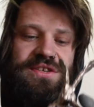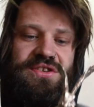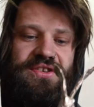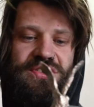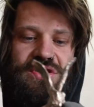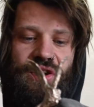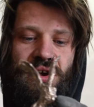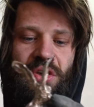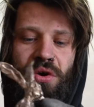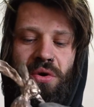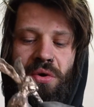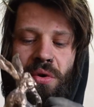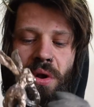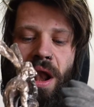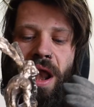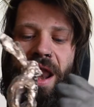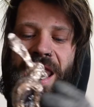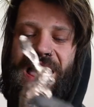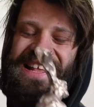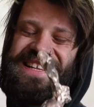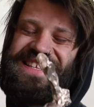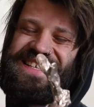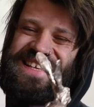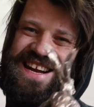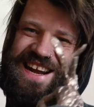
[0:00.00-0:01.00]
so
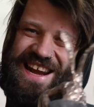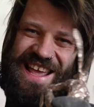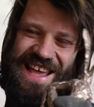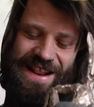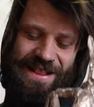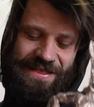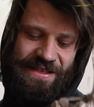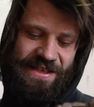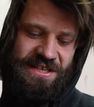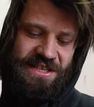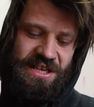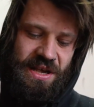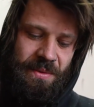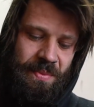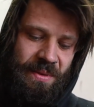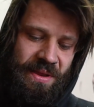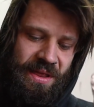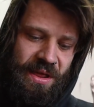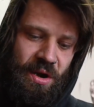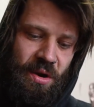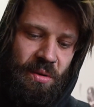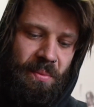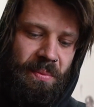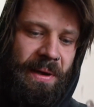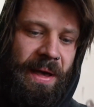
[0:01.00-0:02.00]
let's clean this up a
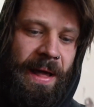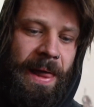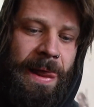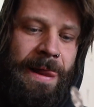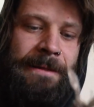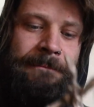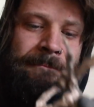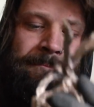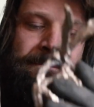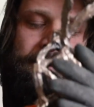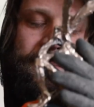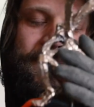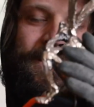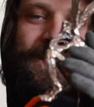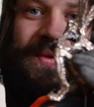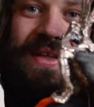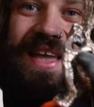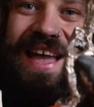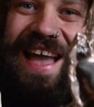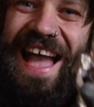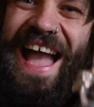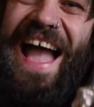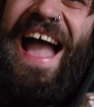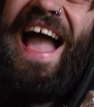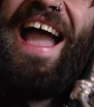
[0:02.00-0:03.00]
little bit
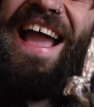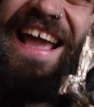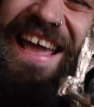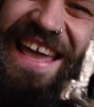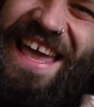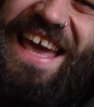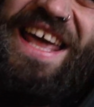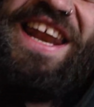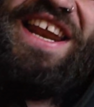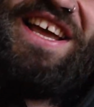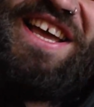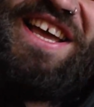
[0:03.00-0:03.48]
and get a